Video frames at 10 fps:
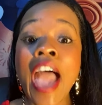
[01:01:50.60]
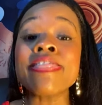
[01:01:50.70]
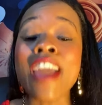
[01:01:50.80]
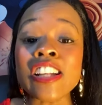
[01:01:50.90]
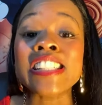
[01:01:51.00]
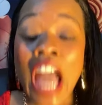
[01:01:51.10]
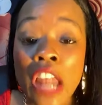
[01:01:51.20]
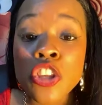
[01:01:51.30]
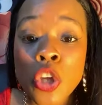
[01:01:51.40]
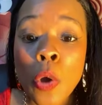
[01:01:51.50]
And they're
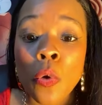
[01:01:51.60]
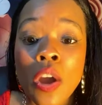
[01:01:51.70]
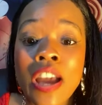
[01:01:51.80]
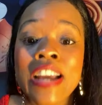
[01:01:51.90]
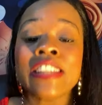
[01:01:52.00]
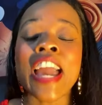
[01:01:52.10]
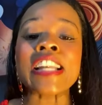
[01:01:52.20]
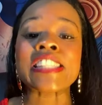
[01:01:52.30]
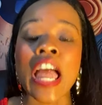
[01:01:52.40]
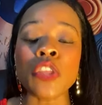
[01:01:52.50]
telling you,
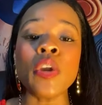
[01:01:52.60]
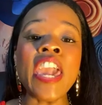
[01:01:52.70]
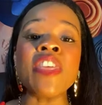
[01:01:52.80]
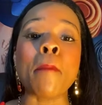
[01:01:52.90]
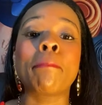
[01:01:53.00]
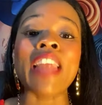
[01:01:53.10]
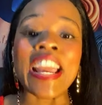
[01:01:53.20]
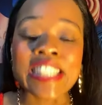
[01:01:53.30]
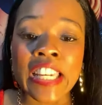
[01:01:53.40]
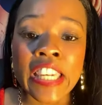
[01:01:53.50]
they're telling you either
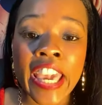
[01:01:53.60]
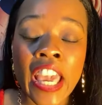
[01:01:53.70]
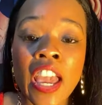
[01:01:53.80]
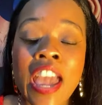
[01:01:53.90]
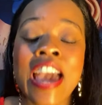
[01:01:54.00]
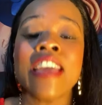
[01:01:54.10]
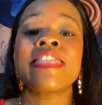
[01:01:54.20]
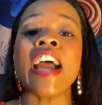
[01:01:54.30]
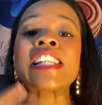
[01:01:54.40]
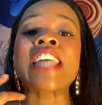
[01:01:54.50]
blatantly,
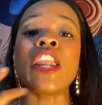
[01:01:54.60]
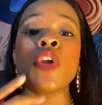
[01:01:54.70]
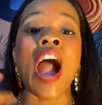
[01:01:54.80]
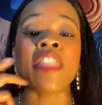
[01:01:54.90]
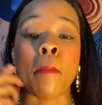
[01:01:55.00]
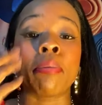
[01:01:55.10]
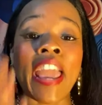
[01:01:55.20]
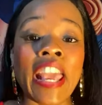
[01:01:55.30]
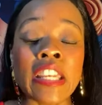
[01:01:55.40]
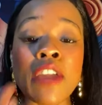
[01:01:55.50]
they're telling you either
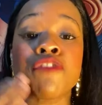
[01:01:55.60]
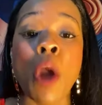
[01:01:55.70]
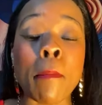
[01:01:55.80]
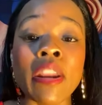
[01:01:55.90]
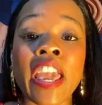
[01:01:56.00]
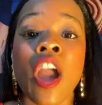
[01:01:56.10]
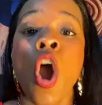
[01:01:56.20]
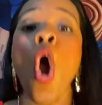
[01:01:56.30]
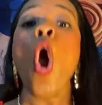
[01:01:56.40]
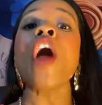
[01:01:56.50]
blatantly, verbally,
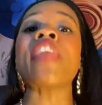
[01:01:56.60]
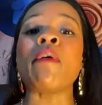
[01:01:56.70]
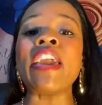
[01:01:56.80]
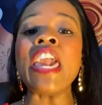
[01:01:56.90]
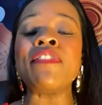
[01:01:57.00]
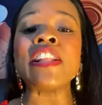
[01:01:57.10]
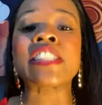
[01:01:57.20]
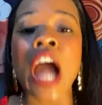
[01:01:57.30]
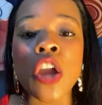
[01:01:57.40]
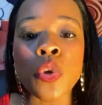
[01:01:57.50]
or they will
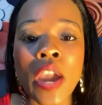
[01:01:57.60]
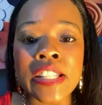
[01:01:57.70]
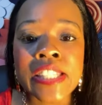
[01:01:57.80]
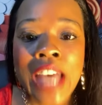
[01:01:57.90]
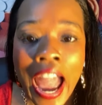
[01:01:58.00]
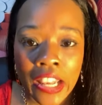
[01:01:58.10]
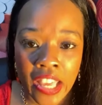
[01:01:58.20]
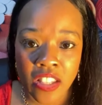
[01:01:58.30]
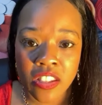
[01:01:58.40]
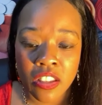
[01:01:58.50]
even tell you in
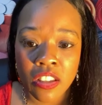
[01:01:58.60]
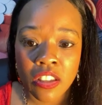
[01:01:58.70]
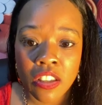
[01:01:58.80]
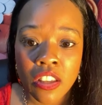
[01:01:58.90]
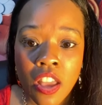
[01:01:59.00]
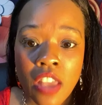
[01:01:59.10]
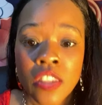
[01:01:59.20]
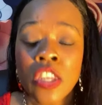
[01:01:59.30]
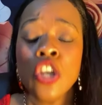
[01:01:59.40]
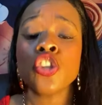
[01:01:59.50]
silence.
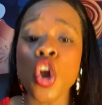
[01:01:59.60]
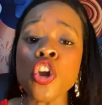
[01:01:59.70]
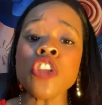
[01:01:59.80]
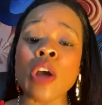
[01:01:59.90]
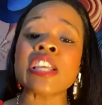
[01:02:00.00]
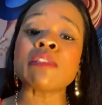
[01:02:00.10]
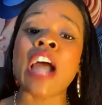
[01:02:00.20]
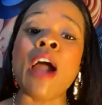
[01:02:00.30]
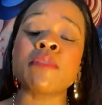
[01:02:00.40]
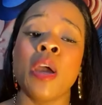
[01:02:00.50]
Do you know
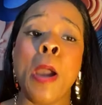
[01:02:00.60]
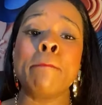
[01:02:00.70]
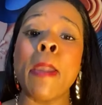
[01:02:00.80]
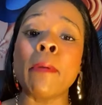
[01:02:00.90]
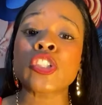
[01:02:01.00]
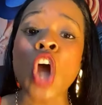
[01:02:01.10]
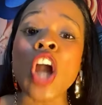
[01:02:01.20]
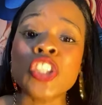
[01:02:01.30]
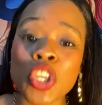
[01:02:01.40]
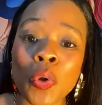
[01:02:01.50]
sometimes people
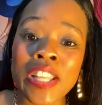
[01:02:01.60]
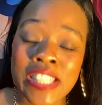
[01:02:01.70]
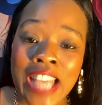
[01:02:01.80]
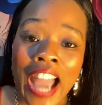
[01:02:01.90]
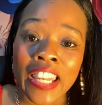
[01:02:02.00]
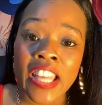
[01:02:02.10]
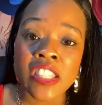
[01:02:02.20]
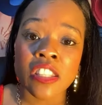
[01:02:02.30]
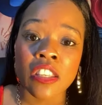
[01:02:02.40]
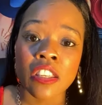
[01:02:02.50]
talk to you in silence?